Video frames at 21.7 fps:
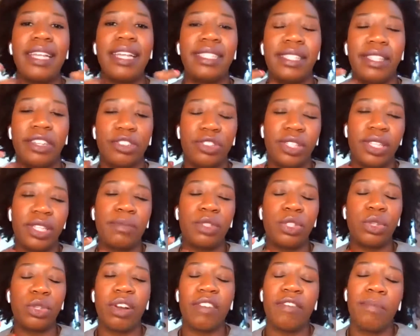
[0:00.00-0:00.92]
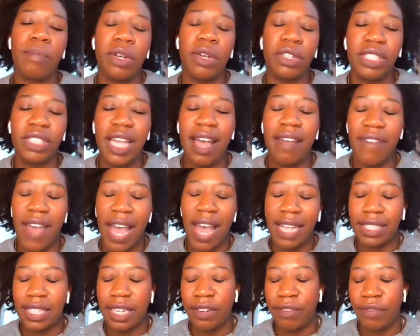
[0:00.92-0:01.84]
it's there's some sort of
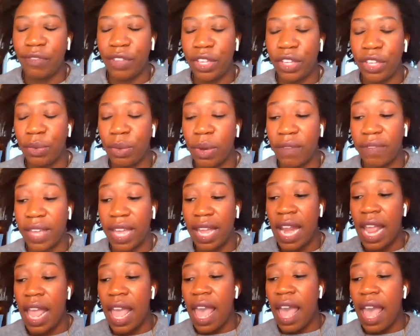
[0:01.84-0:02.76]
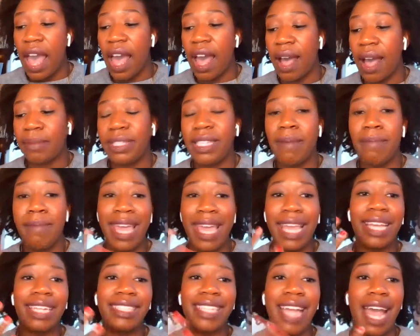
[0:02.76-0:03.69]
multifaceted view of it um, to
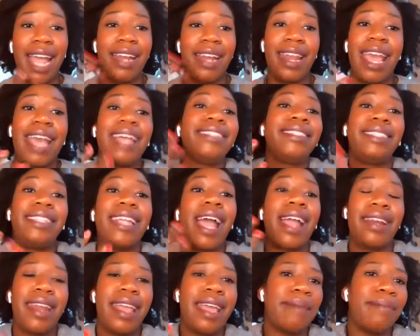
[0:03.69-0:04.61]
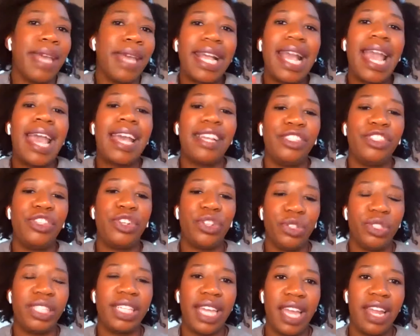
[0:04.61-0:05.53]
make it dy as dynamic as
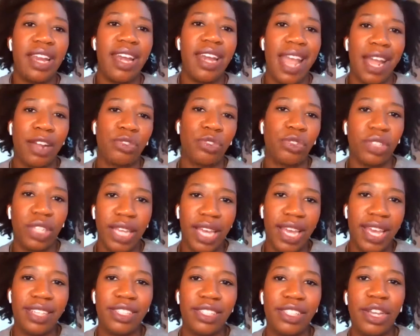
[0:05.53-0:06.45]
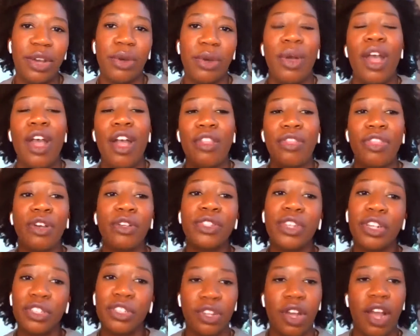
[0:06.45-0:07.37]
your skin naturally is. So
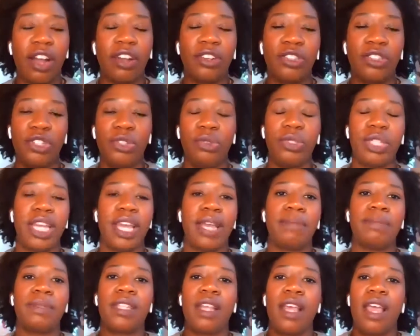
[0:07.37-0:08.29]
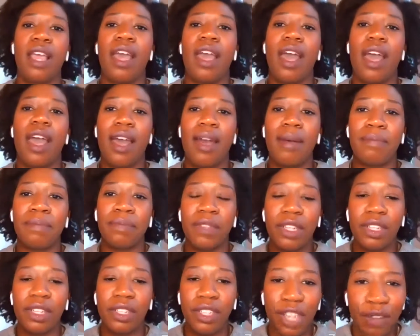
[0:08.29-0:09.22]
those are our two tips.
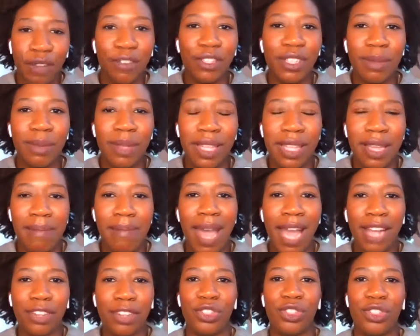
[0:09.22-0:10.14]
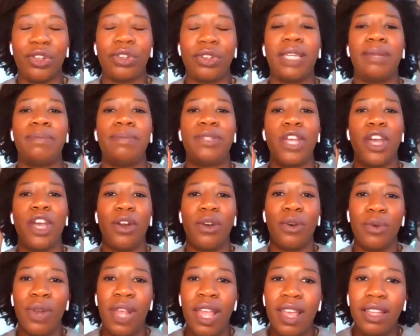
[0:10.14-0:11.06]
Um, look for something that matches your lip
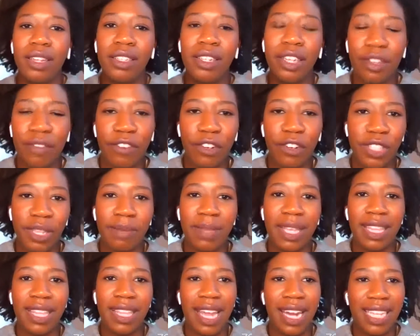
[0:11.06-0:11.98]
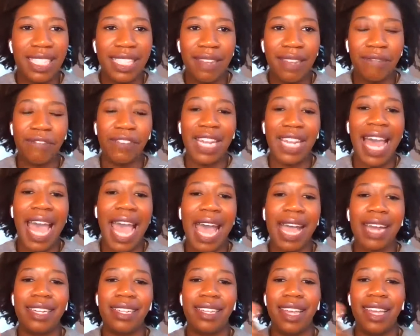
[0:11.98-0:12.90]
tone. Look for something that isn't
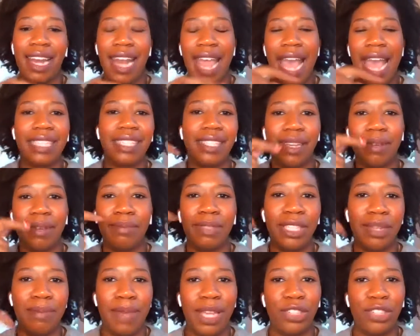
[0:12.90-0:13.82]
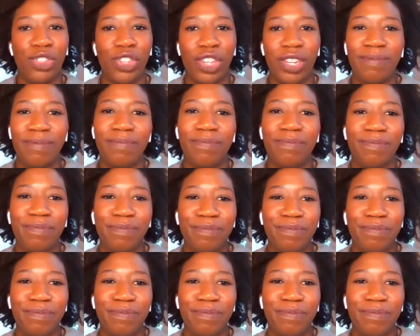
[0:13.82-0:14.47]
flat and has some dimension.